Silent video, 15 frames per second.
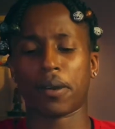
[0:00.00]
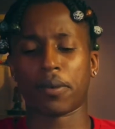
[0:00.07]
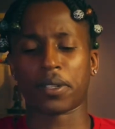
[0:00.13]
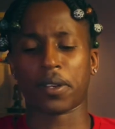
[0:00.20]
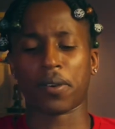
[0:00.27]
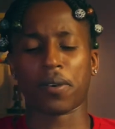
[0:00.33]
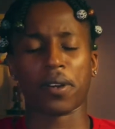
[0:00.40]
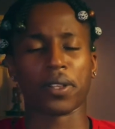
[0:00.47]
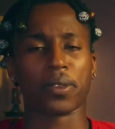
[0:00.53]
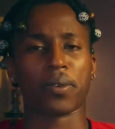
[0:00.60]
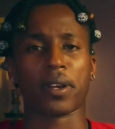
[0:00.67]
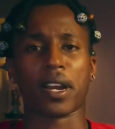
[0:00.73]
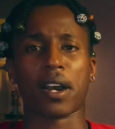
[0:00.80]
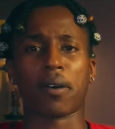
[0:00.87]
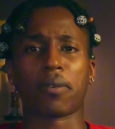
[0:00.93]
was a hard
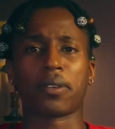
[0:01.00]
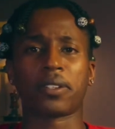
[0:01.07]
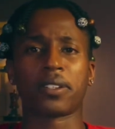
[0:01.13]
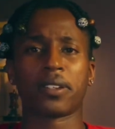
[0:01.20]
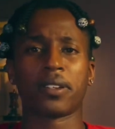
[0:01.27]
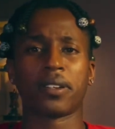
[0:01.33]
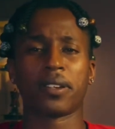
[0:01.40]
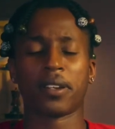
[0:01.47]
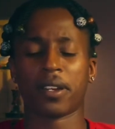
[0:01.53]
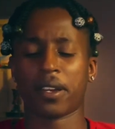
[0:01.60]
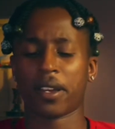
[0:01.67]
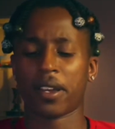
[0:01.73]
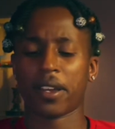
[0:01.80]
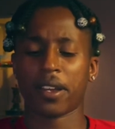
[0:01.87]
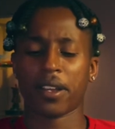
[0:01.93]
3 hours.
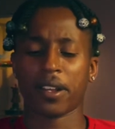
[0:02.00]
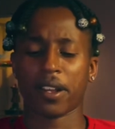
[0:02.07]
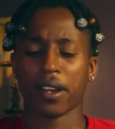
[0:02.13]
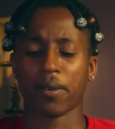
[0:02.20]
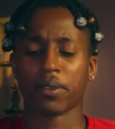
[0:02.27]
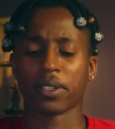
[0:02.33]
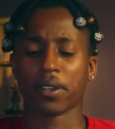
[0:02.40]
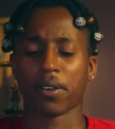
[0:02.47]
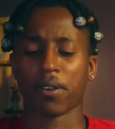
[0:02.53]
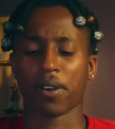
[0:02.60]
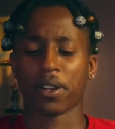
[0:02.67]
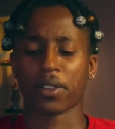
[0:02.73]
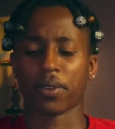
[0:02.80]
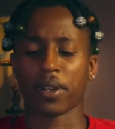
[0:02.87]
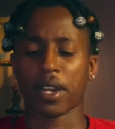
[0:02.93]
That was a
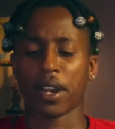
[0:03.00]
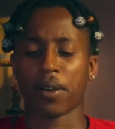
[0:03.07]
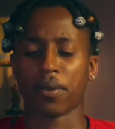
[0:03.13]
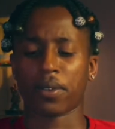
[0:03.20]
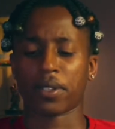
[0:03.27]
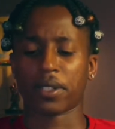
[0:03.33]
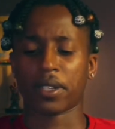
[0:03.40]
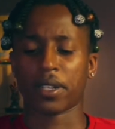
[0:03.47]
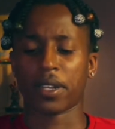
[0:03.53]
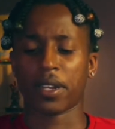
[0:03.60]
hard 3 hours.